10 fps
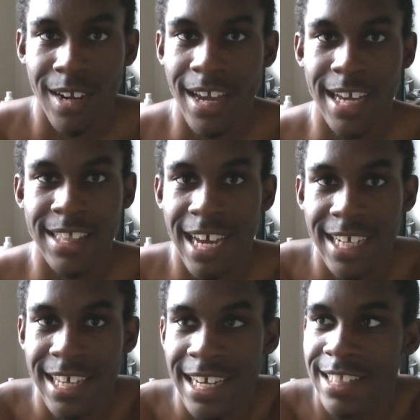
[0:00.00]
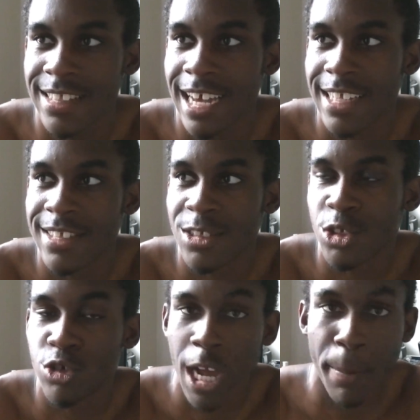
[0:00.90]
I, I, I,
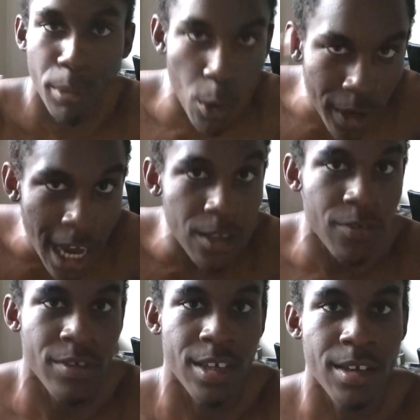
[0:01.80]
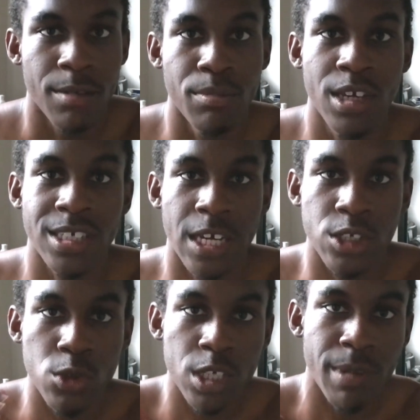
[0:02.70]
I, I broke out of it because I was
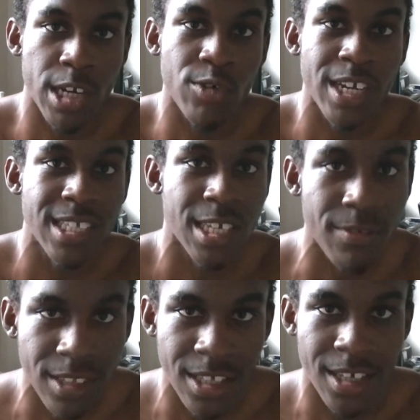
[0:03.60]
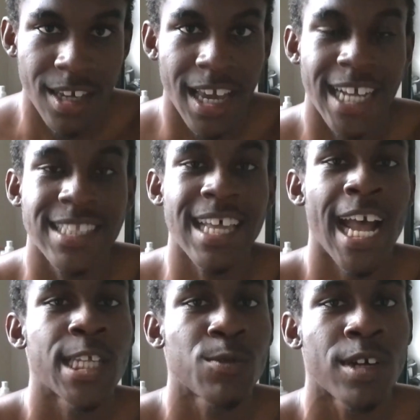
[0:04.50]
losing my creativity, and
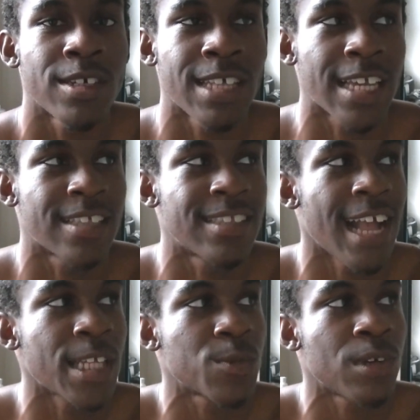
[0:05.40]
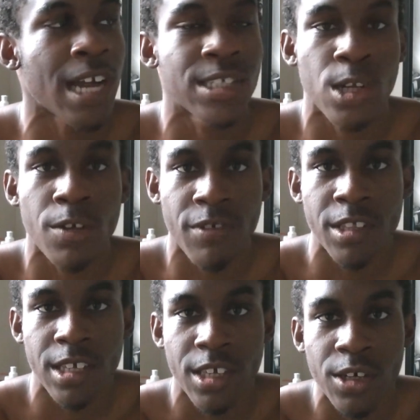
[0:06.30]
that's where like that's where I start
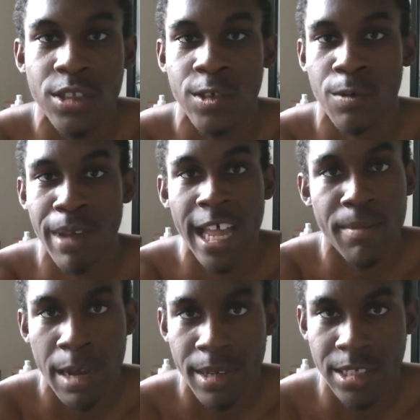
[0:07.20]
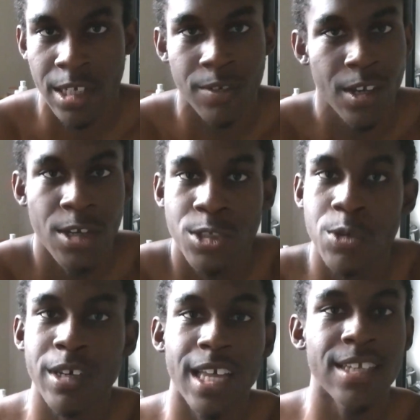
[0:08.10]
feeling guilty or bad about myself.
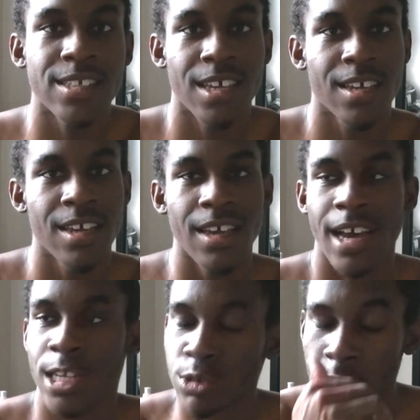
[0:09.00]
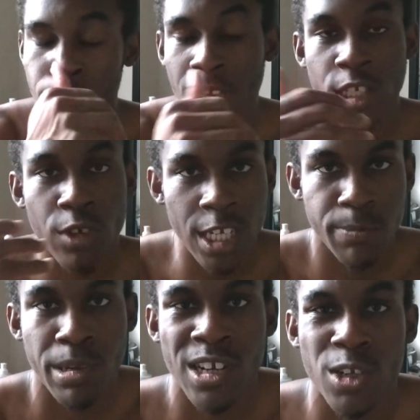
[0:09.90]
So again, it's like I try to be as
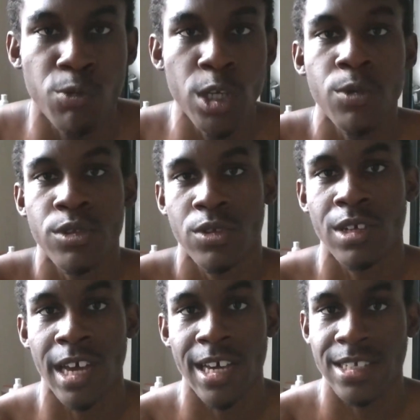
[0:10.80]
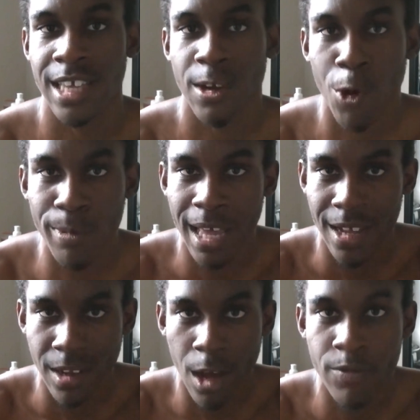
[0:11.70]
transparent and real with you guys, and I hope that a
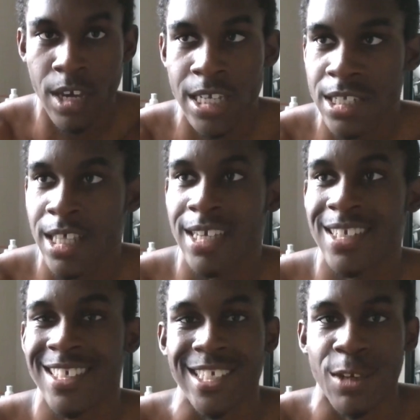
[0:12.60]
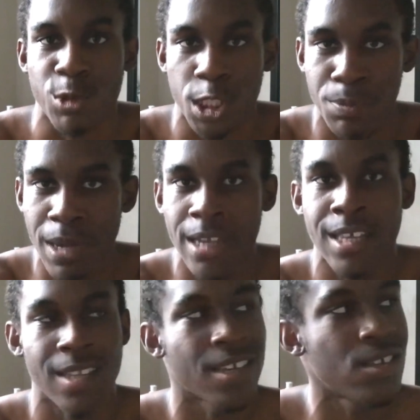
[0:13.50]
lot of you guys can like just like respect
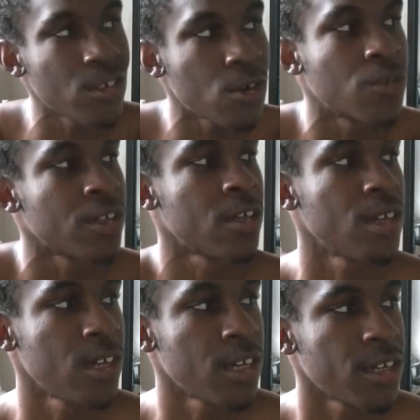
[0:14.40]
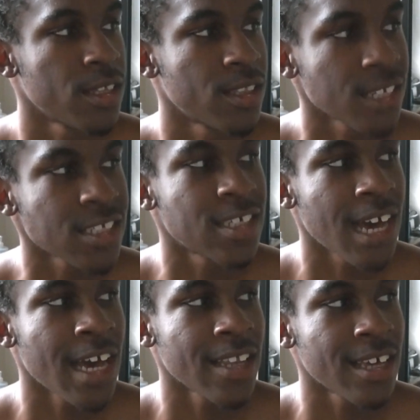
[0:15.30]
that. Like, yo, this
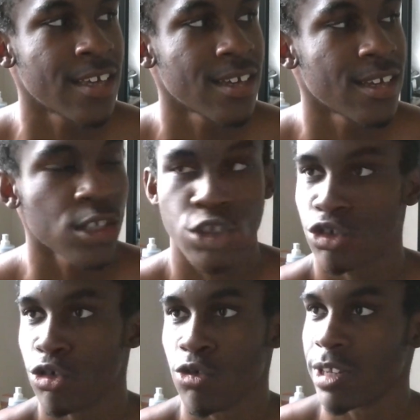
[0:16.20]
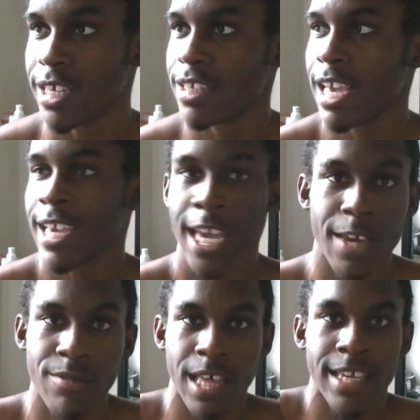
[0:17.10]
guy like it's true like i can't
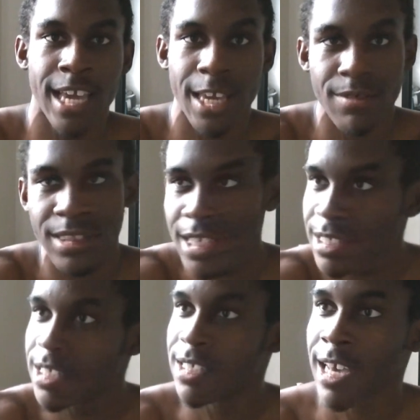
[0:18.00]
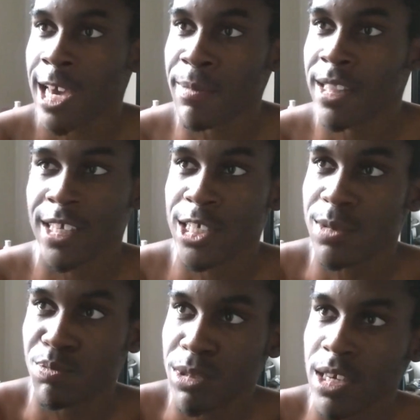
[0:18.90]
even i can't even diss this guy man like he's
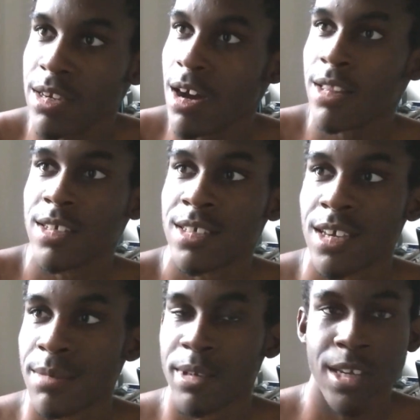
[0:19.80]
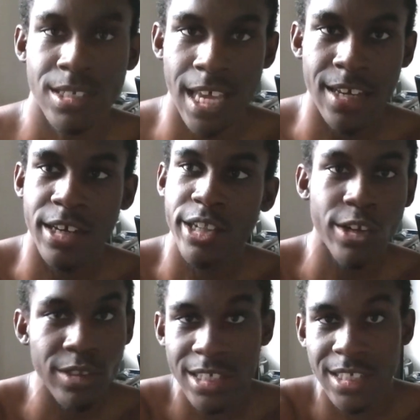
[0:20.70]
being honest because i could
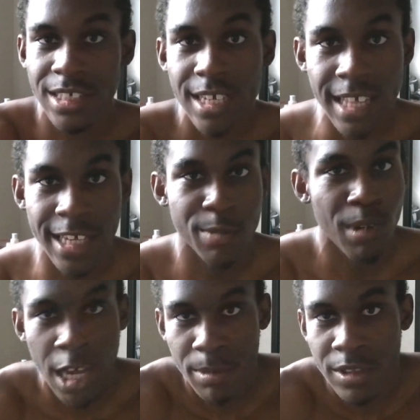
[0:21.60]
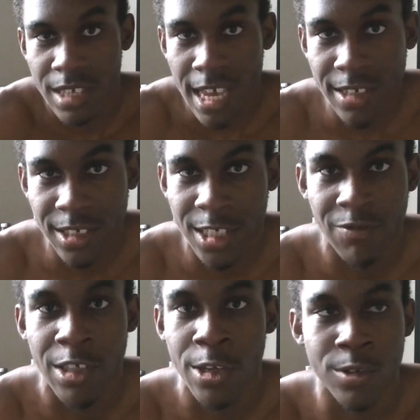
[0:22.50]
clearly see that his bodybuilding calisthenics
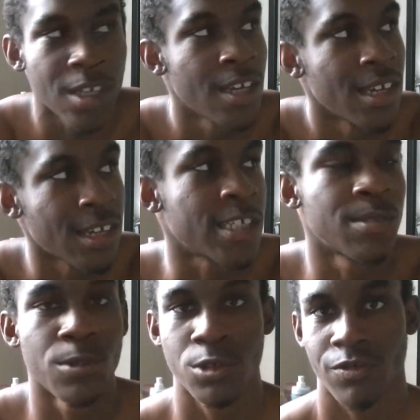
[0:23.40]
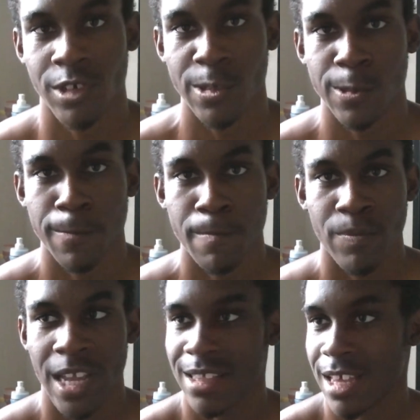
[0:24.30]
videos gets the most views
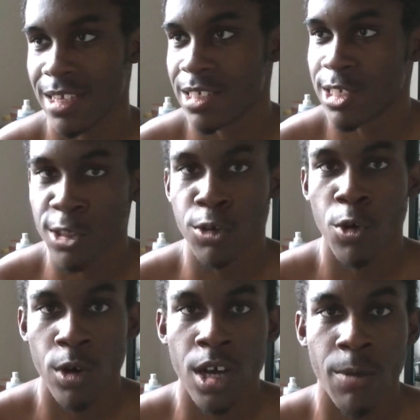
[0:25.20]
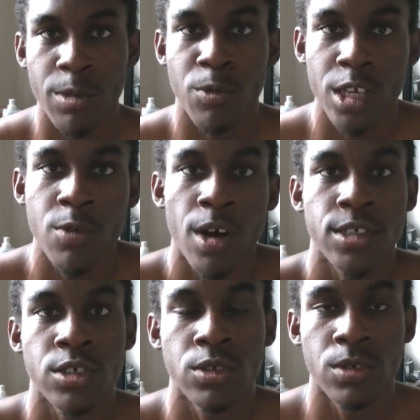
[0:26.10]
and that he's still going on with what he wants
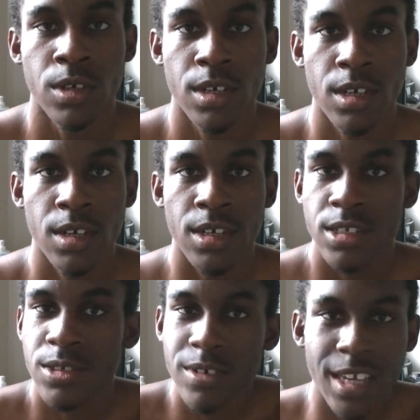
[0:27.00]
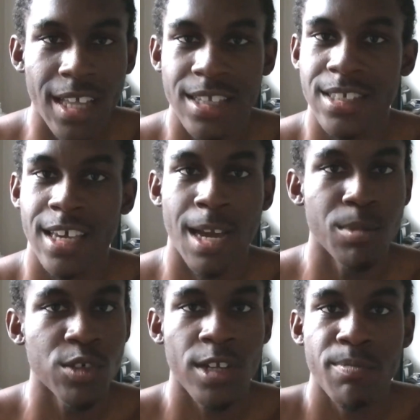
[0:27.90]
to do so again, it's like I'm
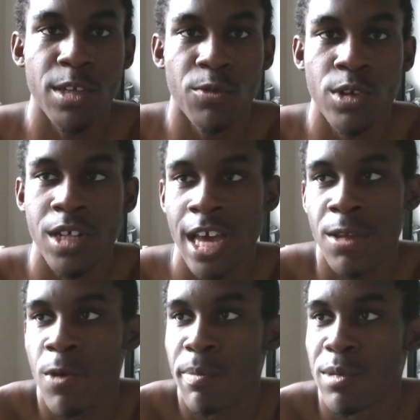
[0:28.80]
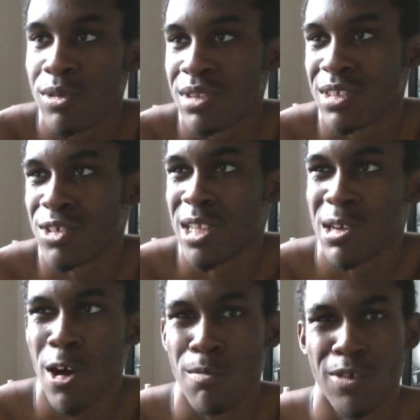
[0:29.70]
just trying to be real. Like, I don't want people trying to
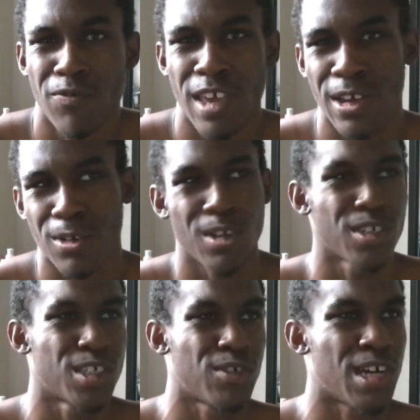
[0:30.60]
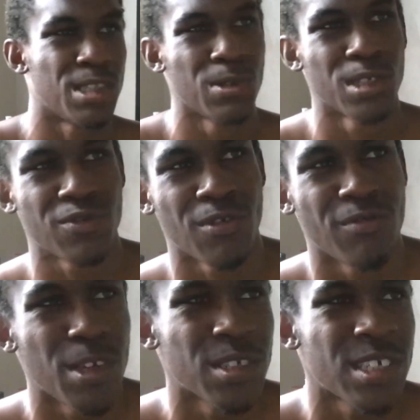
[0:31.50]
call me fake. Like you're just trying to do this for
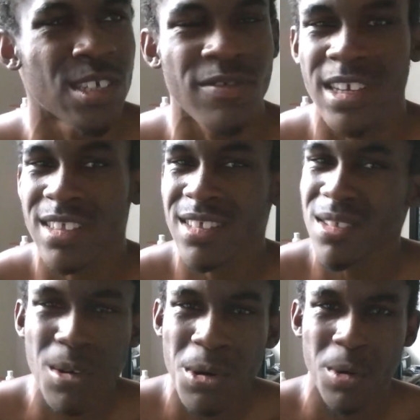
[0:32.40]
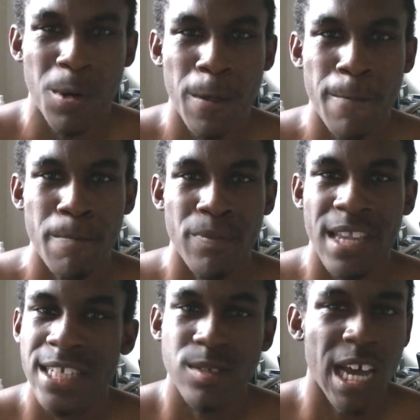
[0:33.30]
views and stuff. Like no,
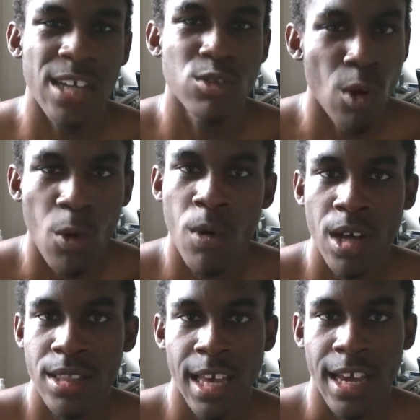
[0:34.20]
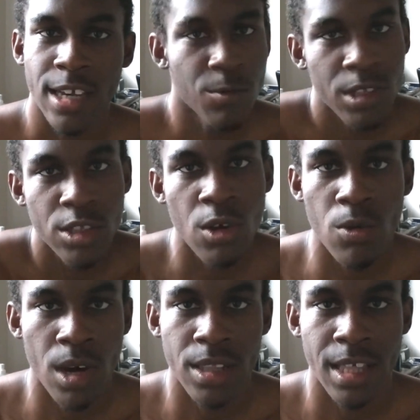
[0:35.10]
that's the, I don't want that. I really don't
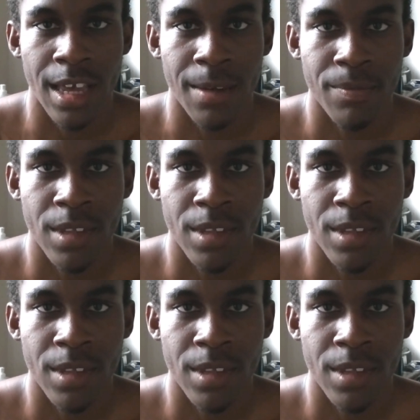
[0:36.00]
want that.